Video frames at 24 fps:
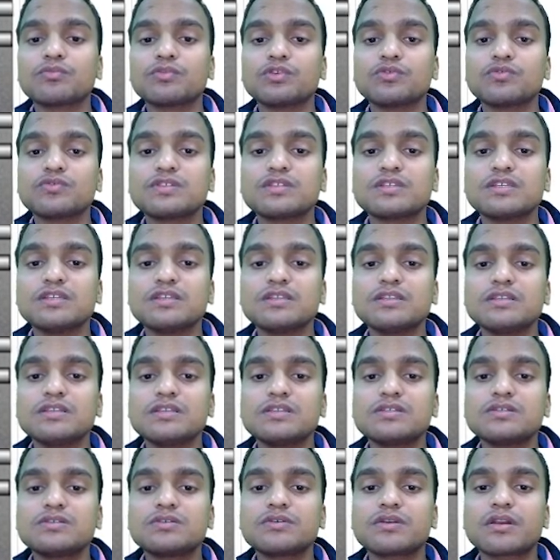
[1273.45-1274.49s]
You see
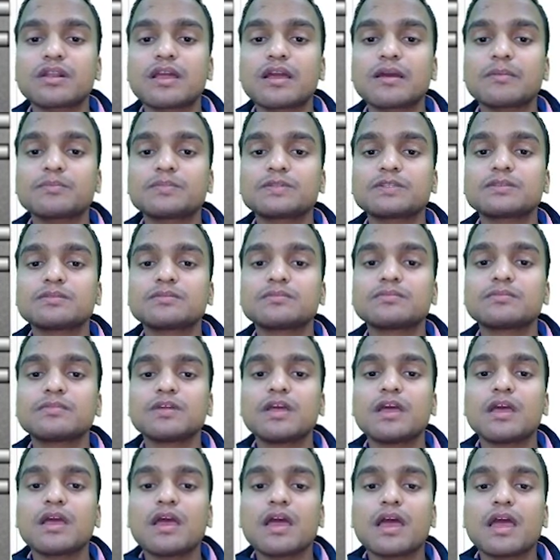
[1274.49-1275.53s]
these traps,
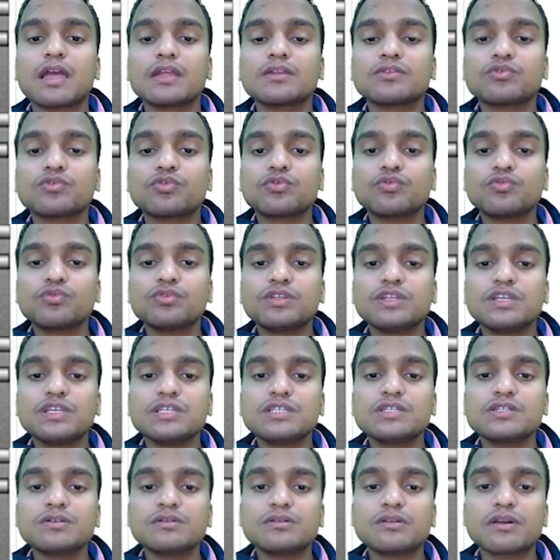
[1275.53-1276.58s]
and through
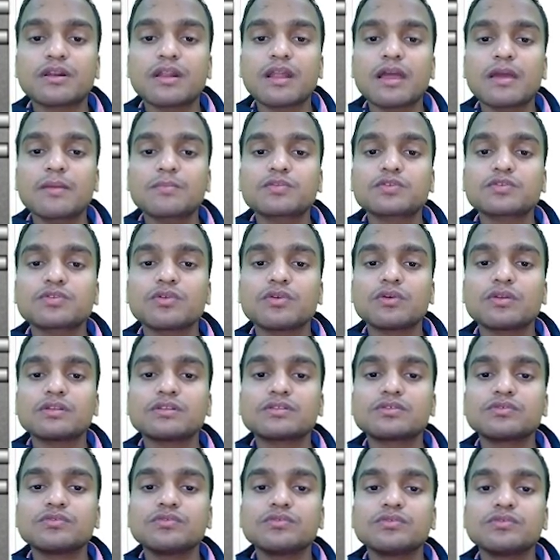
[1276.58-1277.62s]
these traps
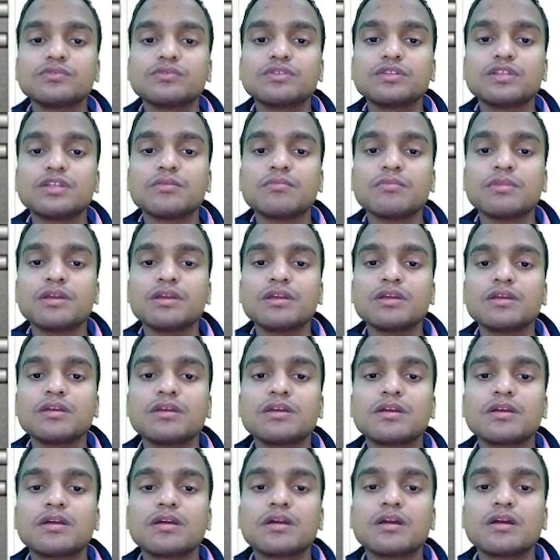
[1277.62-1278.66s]
also they may
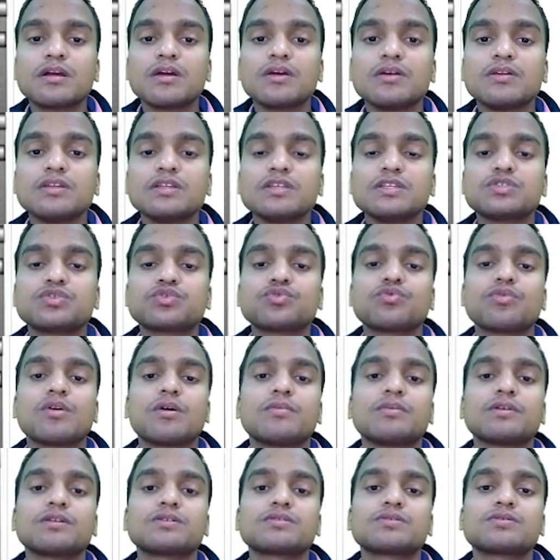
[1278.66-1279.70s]
reach to
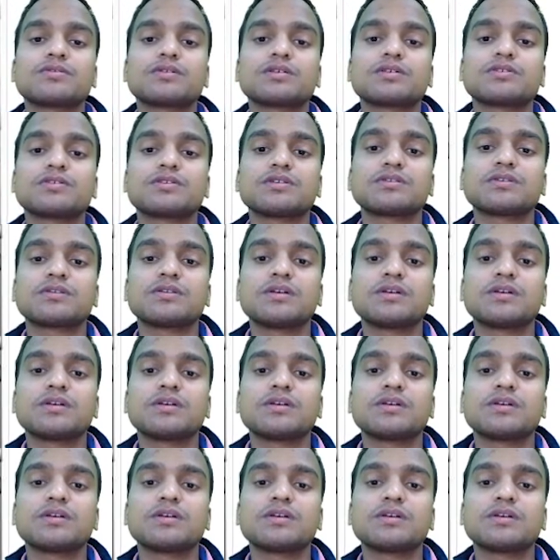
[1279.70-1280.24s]
our structure.